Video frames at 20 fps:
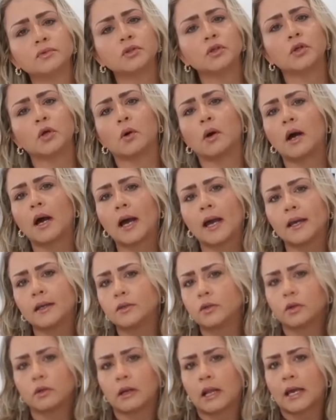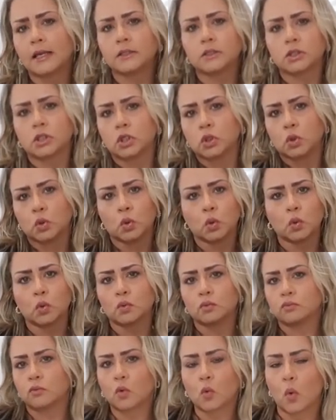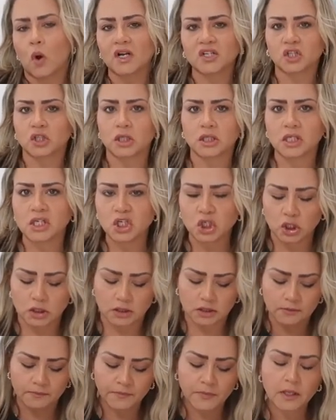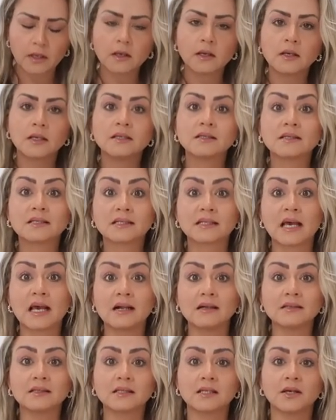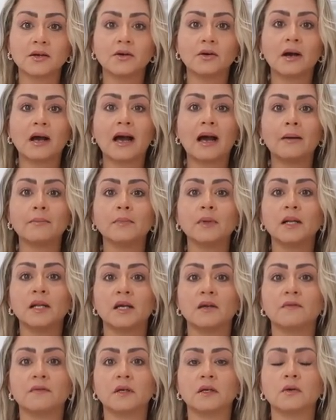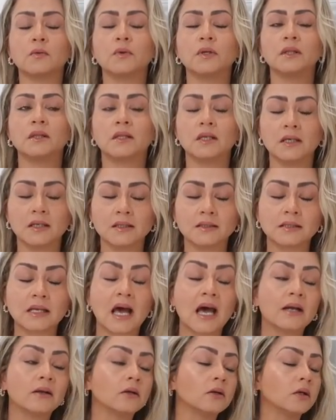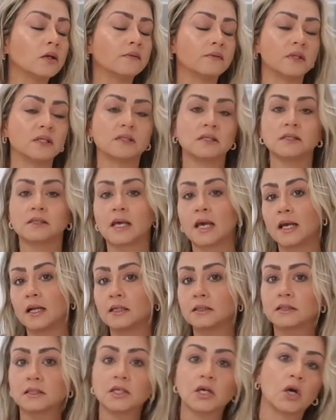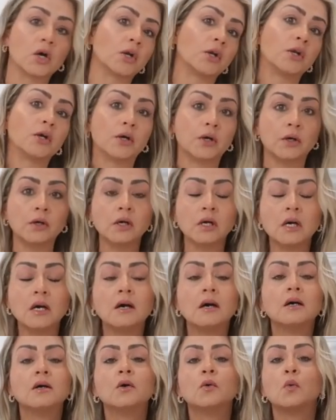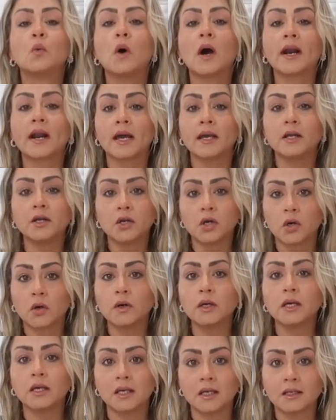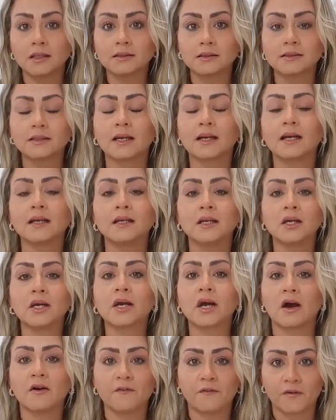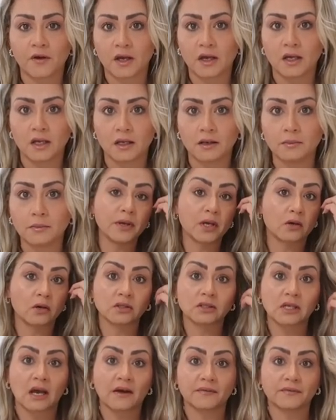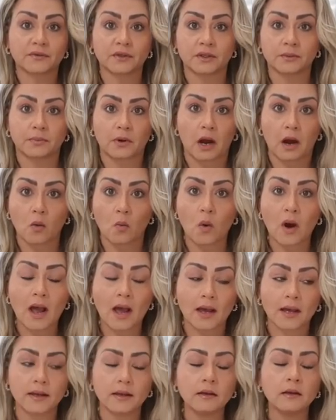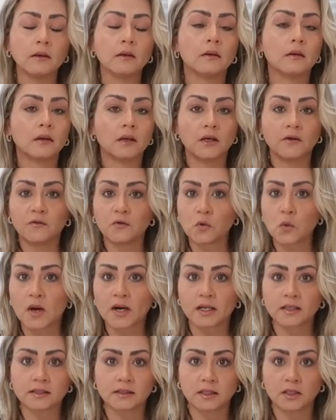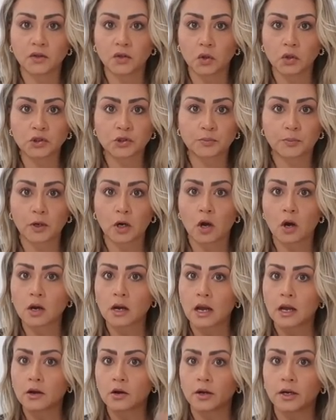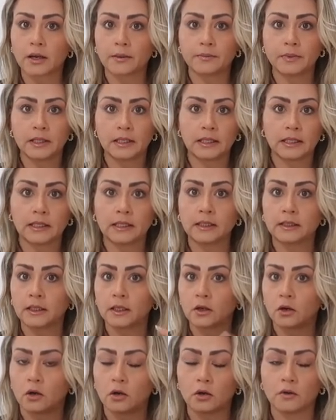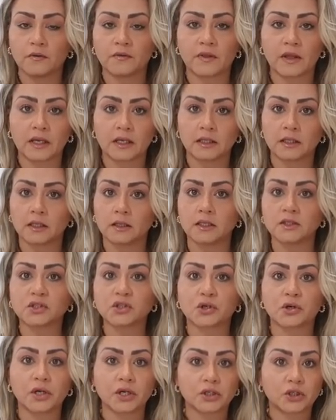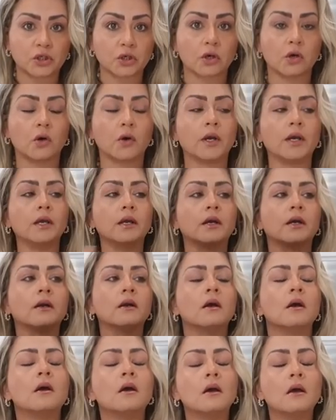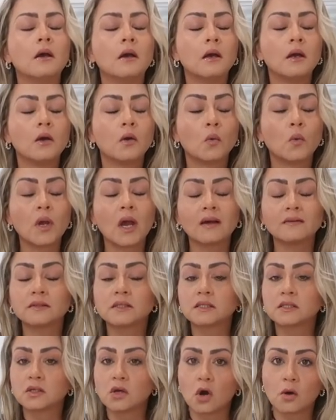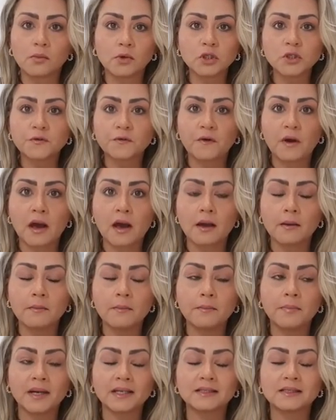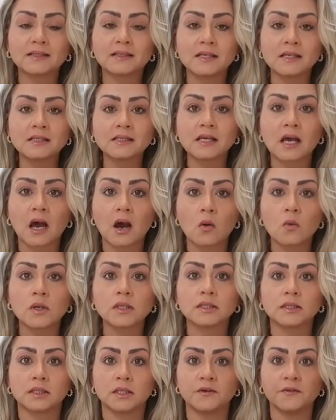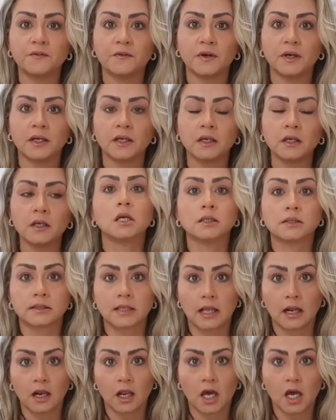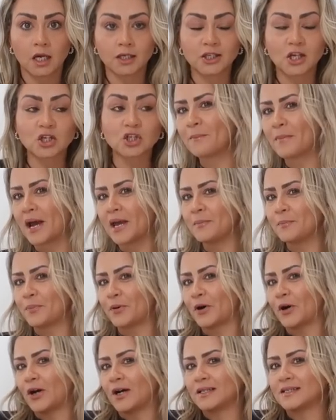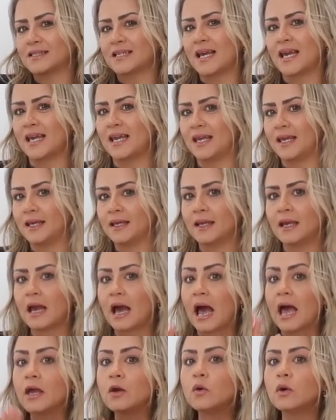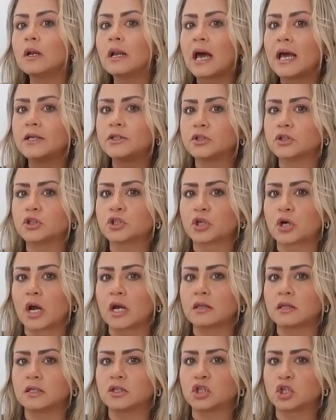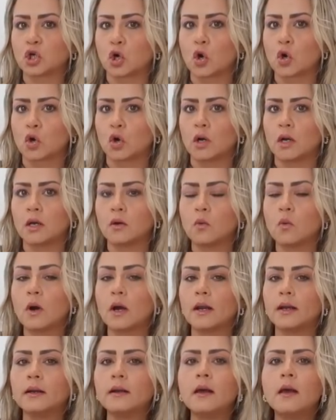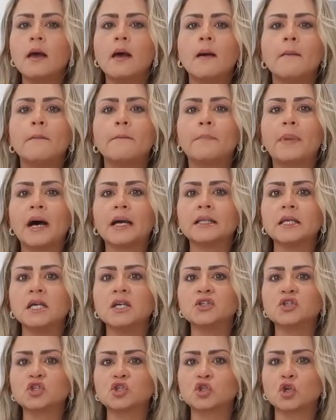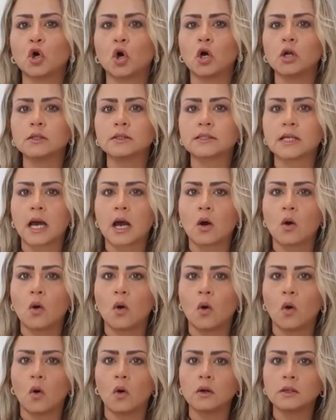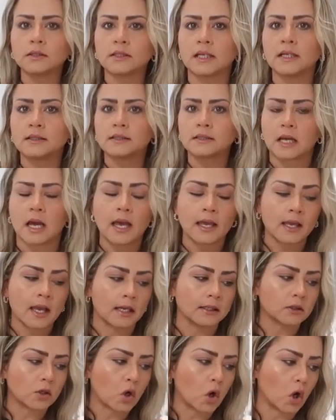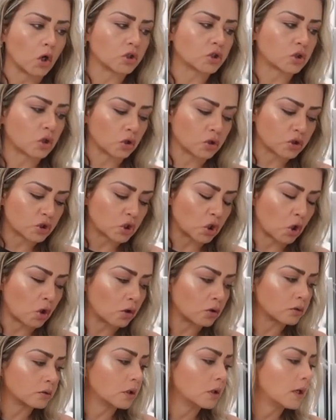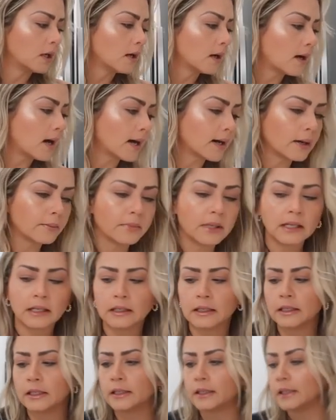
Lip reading: You know, I don't like to wash the dishes. Celsius, I'm living with this. I don't know if this is healthy or not. What I know is that I need caffeine because after Hawaii, if you wanna see those vlogs, I'm gonna be linking all of them in the description or here. We have so much fun, but 6 hour difference is a lot. My protein, I would like to try the chocolate one, but it's sold out all the time at Costco. So, caramel it